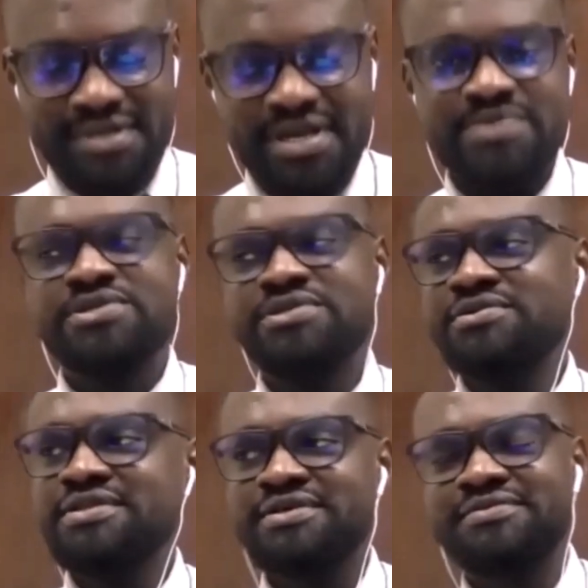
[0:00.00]

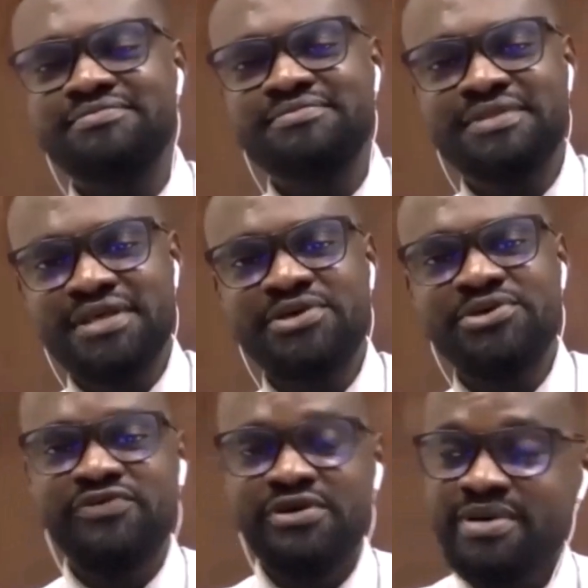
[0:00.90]
Absolutely. Thank you
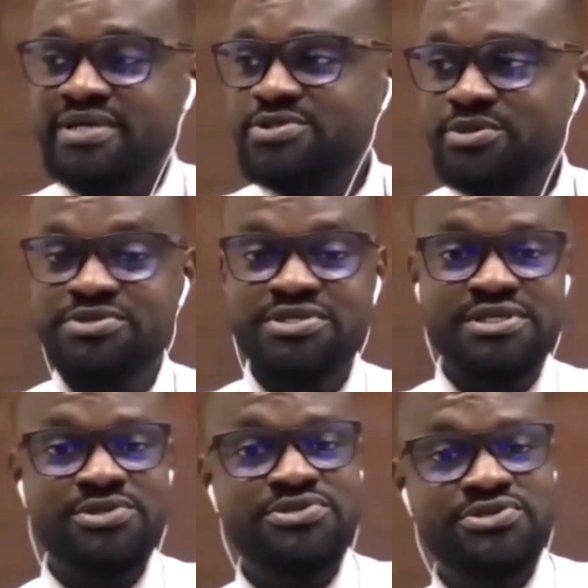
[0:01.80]
very much. Hope to see
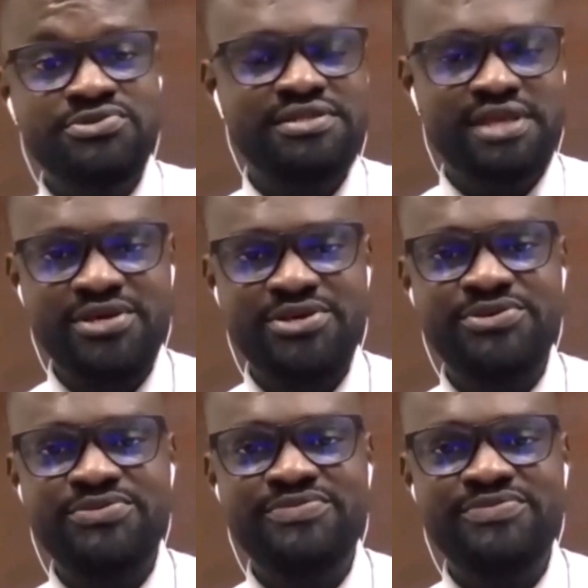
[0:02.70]
you soon. Thank you.